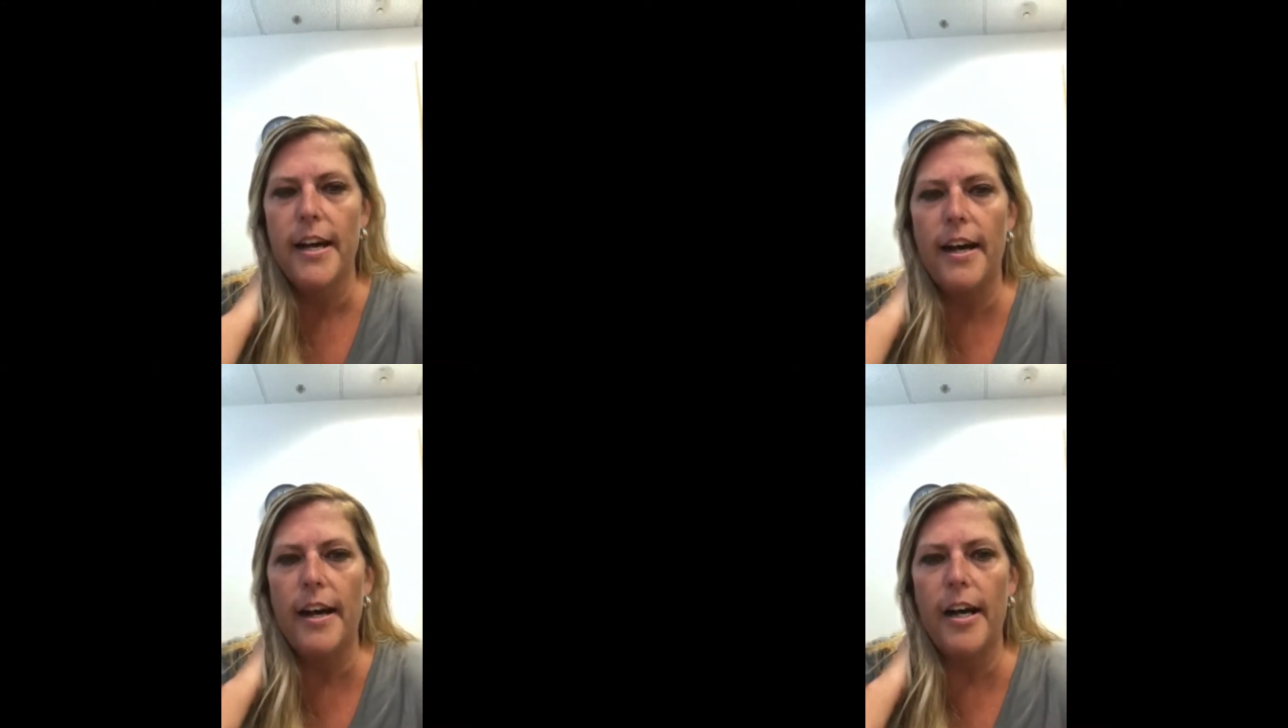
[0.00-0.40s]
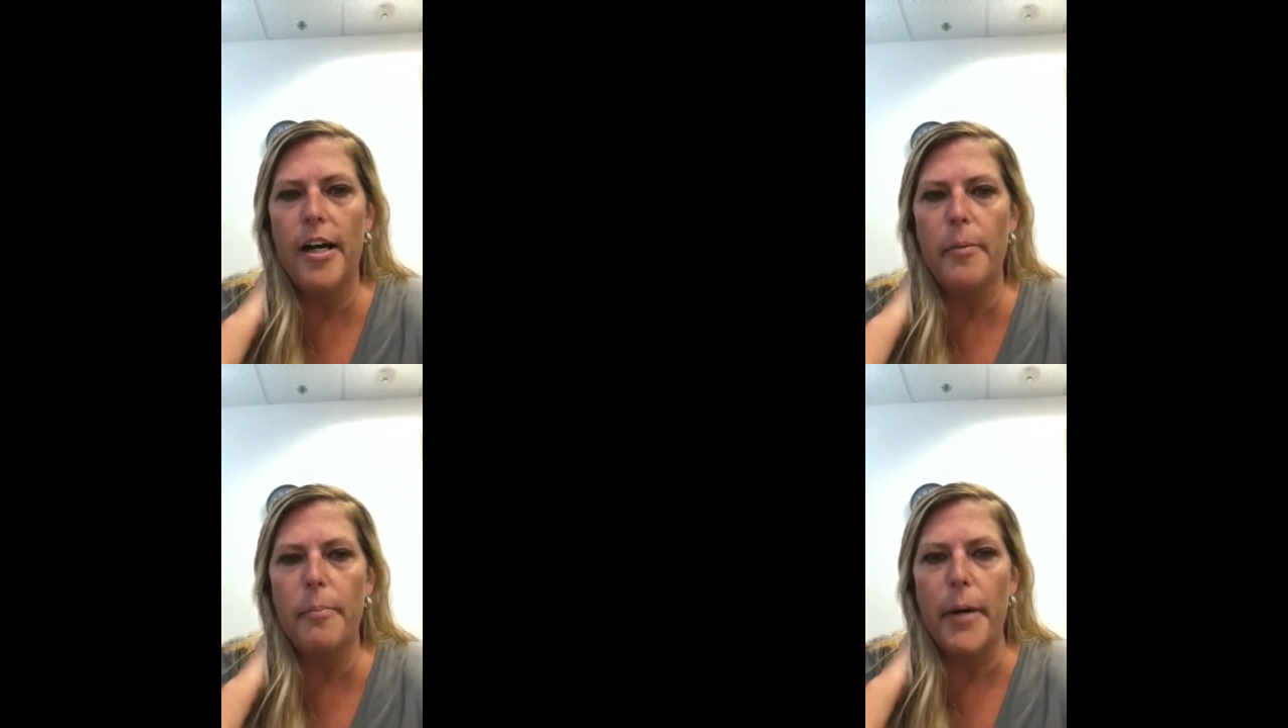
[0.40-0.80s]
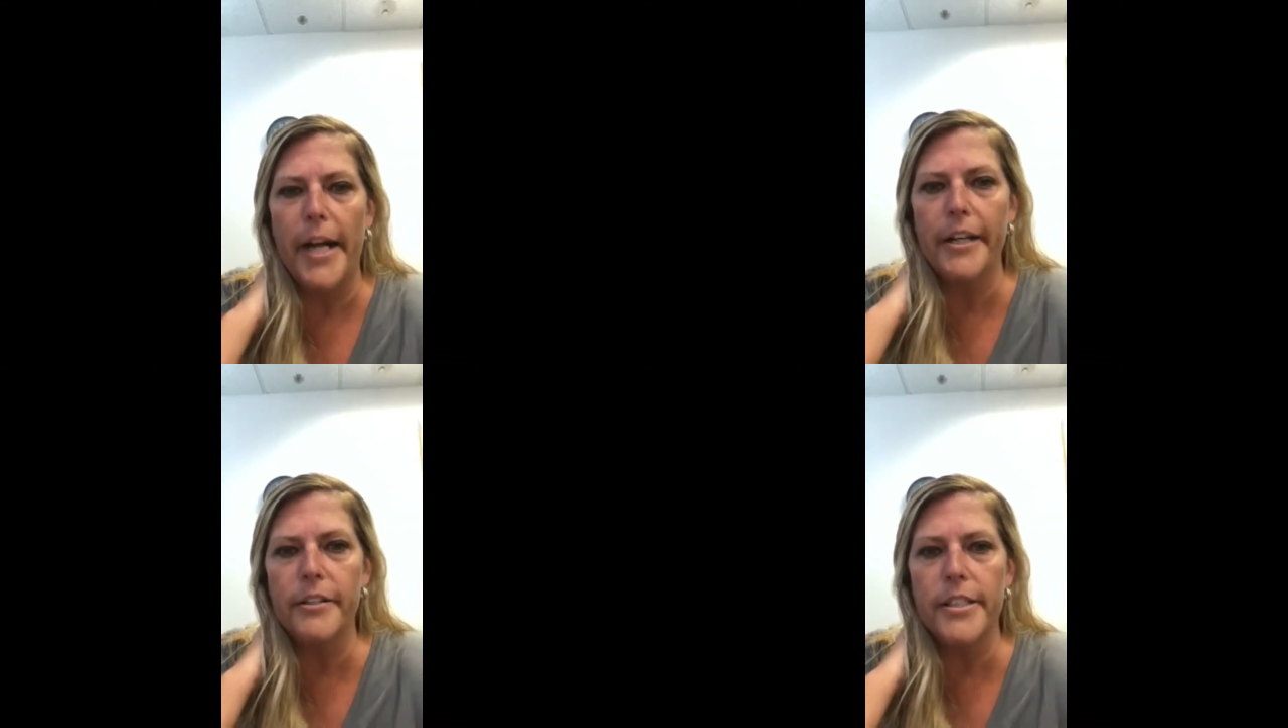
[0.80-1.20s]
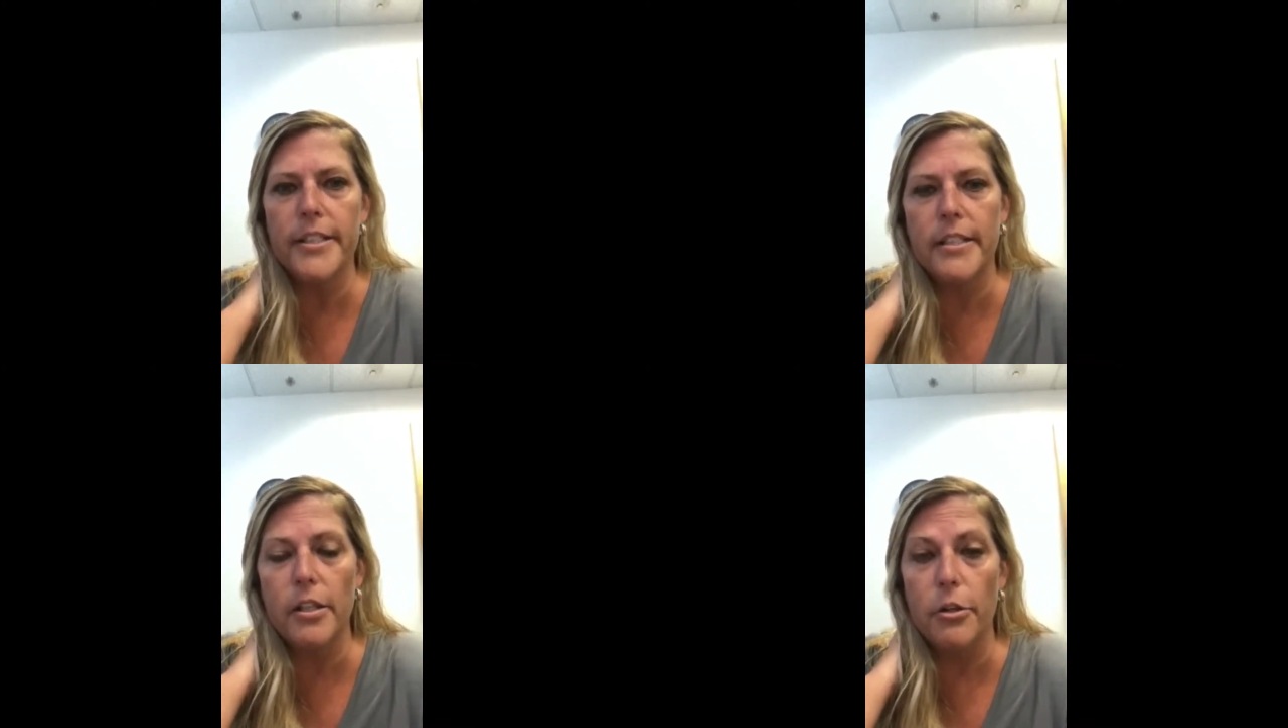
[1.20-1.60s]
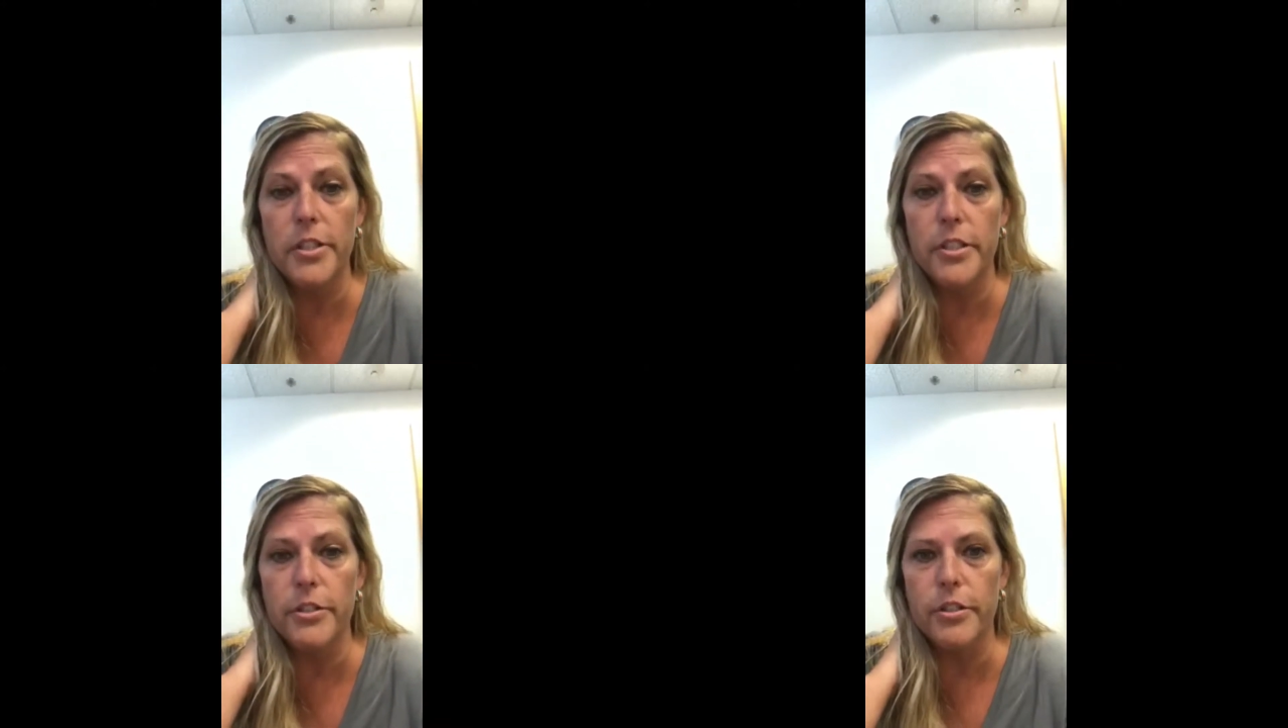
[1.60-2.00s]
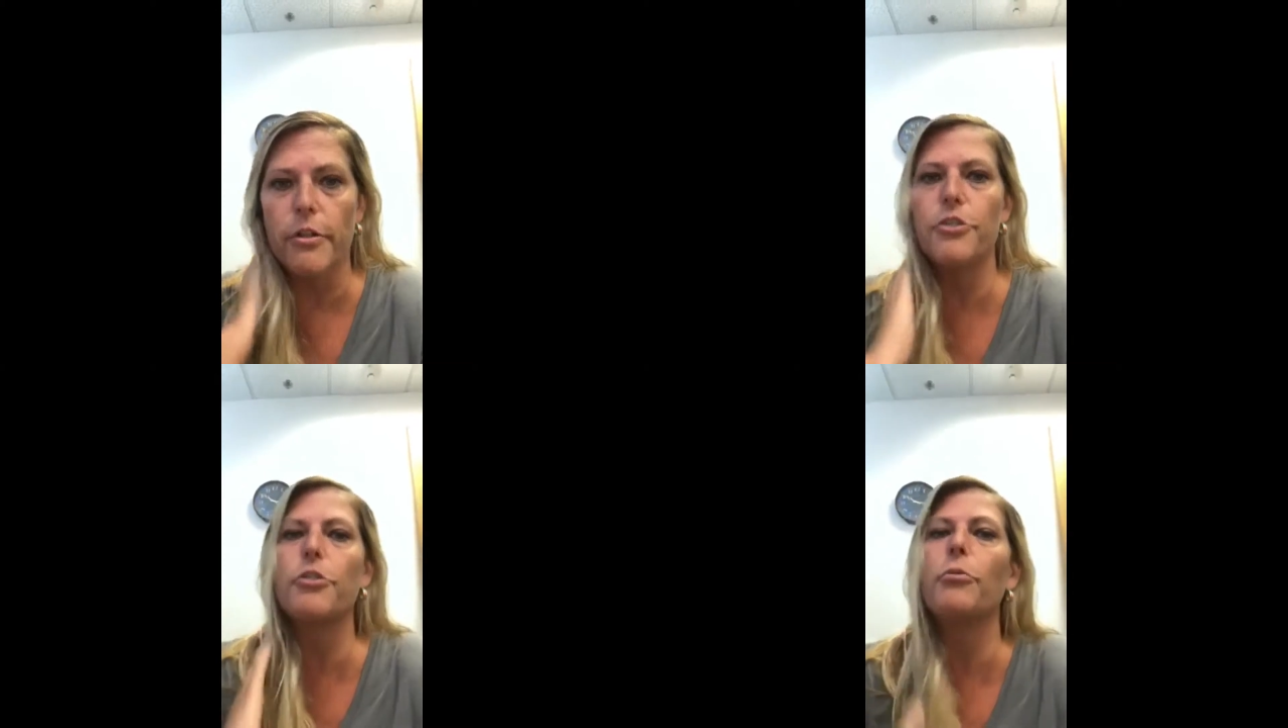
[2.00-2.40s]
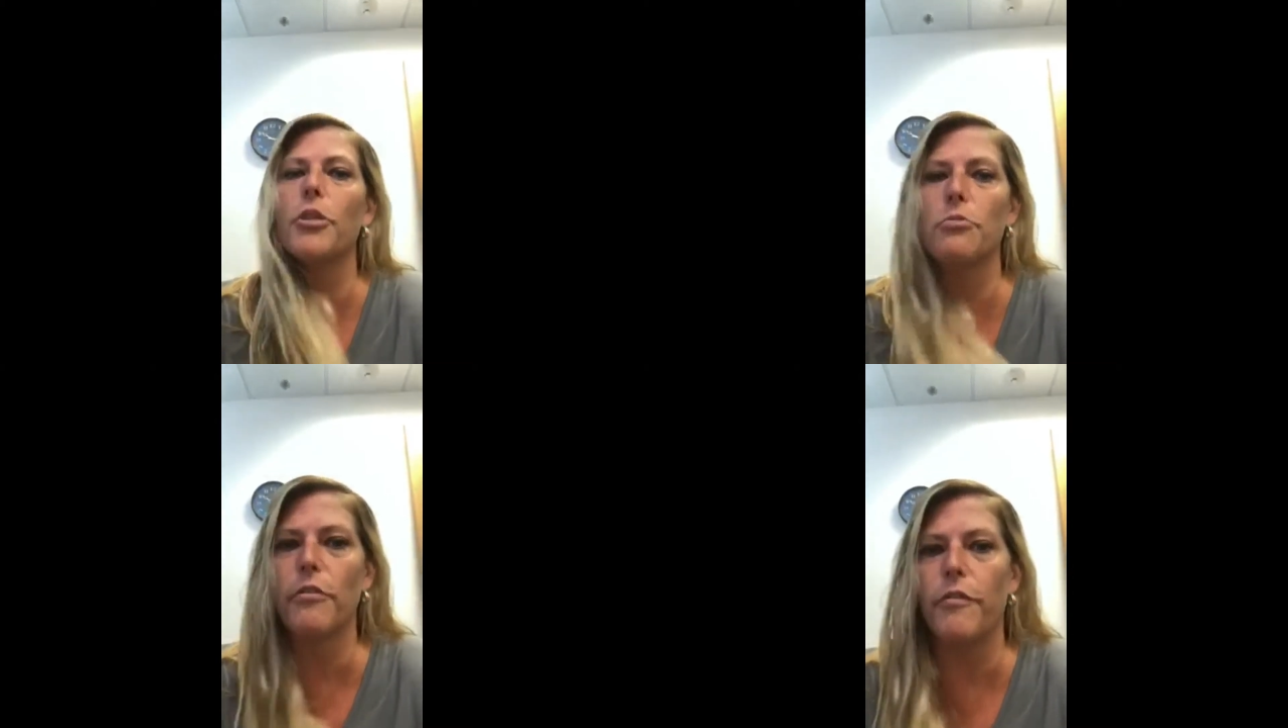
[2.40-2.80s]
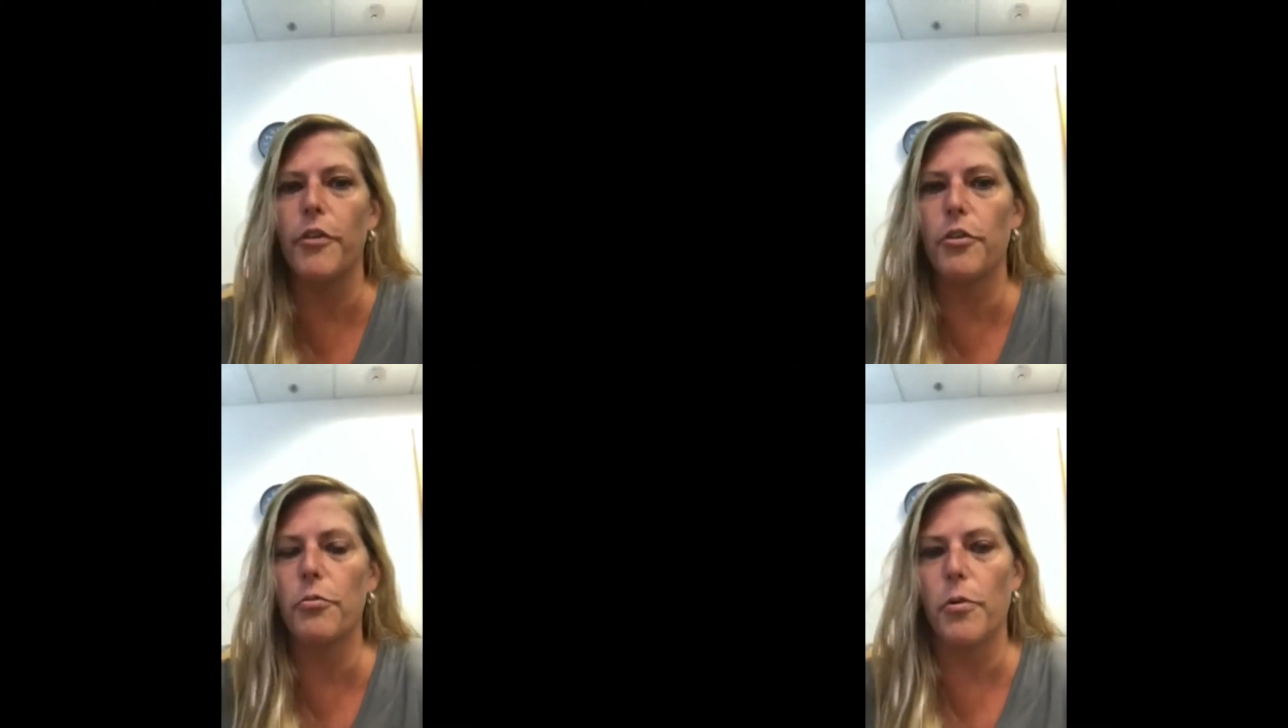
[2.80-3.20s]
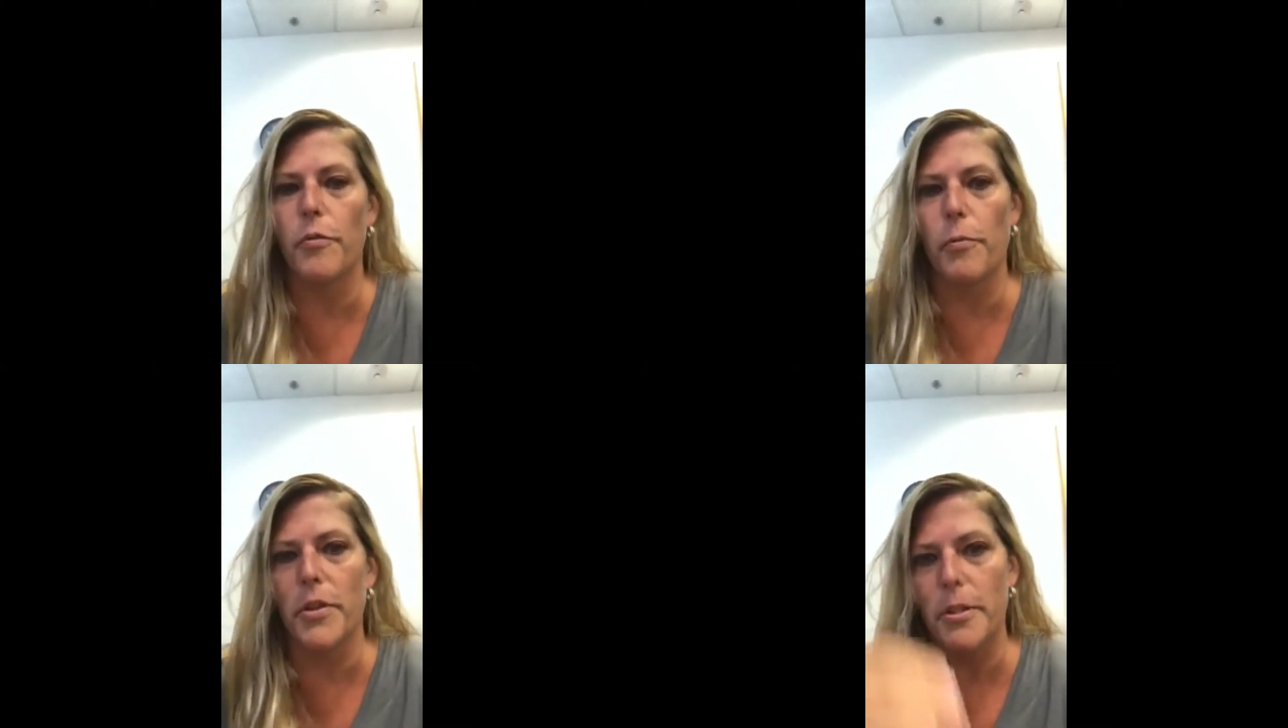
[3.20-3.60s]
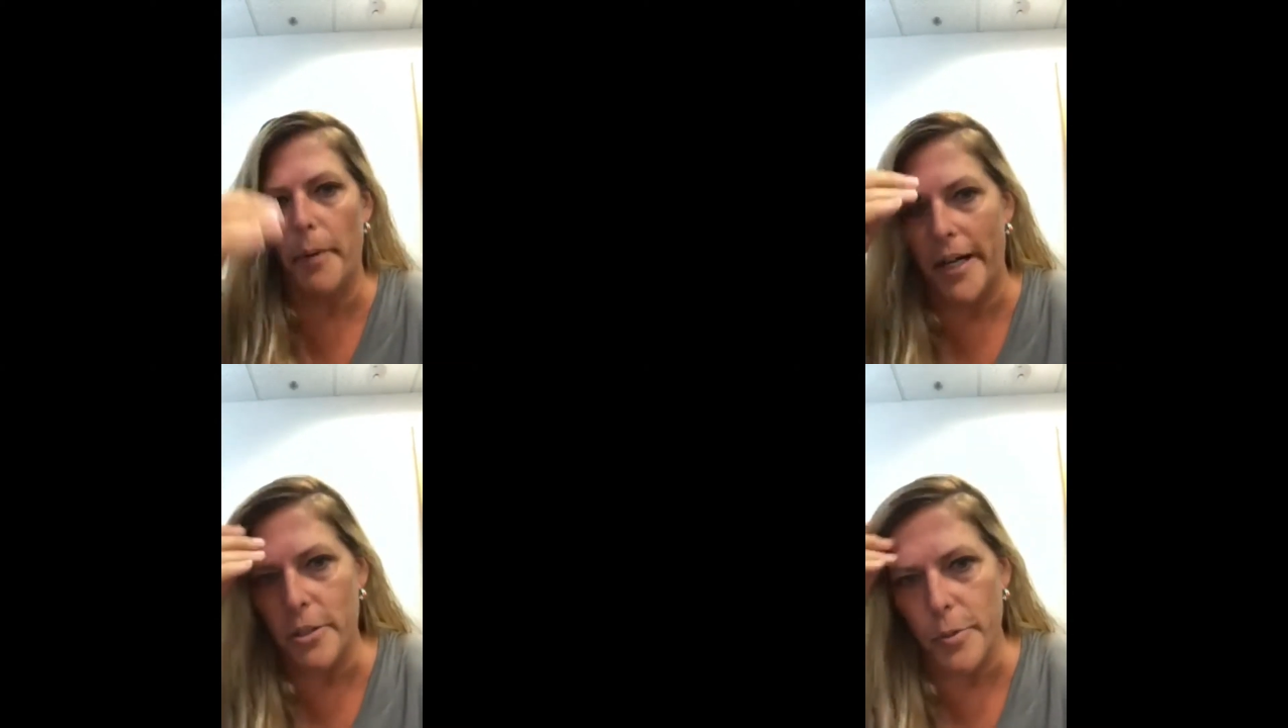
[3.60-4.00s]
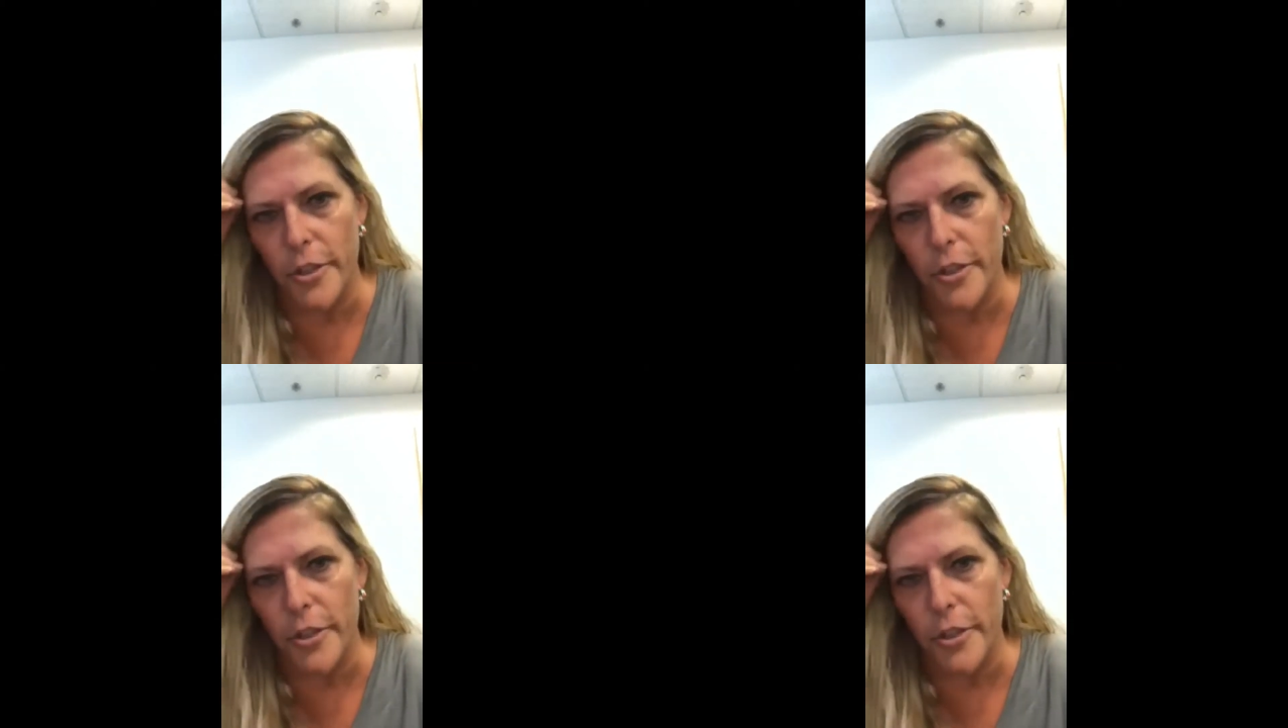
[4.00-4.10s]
buyer's closing disclosure, was reviewed with the buyers.